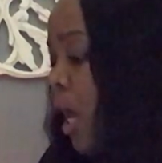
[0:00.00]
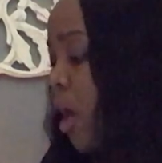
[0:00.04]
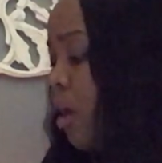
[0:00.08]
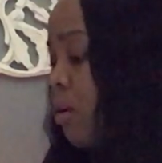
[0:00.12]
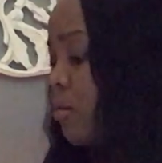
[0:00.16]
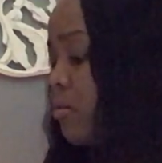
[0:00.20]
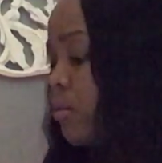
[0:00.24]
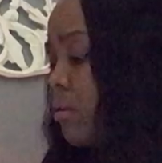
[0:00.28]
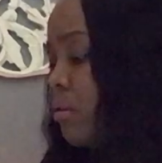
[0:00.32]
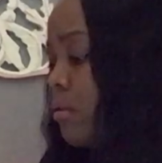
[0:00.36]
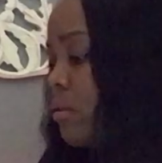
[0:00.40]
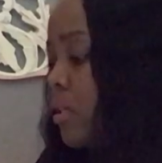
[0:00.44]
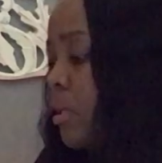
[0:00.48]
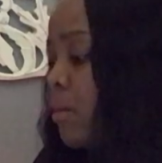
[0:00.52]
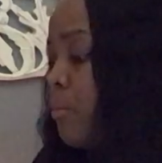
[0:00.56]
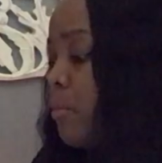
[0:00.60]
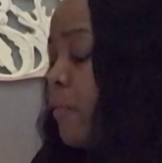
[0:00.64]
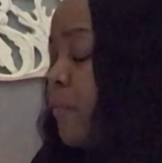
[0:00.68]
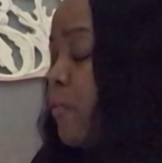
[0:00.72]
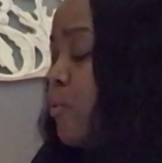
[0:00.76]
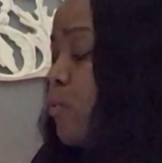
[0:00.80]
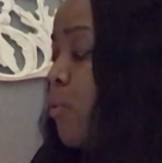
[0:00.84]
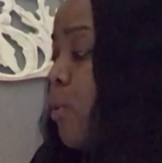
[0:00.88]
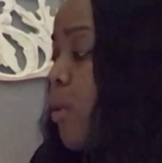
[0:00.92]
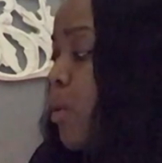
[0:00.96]
Also, some
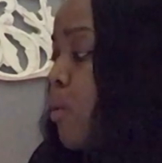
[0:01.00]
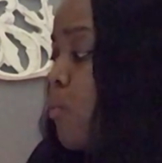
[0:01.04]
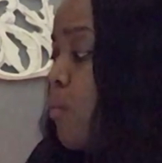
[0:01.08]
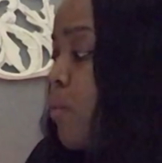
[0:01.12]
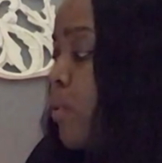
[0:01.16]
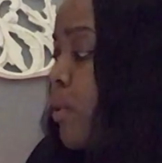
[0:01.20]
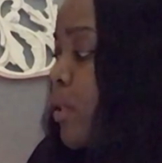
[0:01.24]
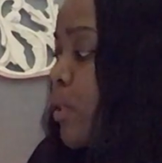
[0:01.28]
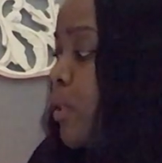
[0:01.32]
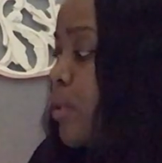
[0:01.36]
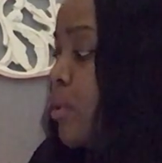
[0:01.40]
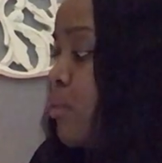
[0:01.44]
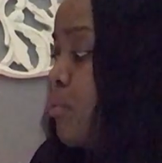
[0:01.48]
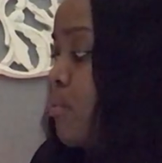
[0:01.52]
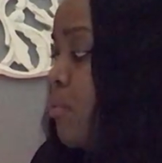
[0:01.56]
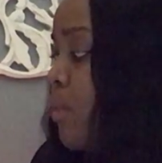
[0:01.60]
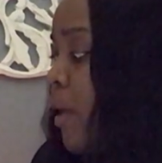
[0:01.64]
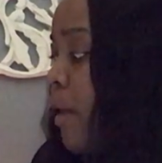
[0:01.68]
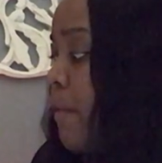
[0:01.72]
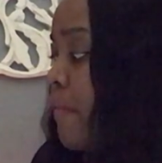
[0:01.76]
of you are going to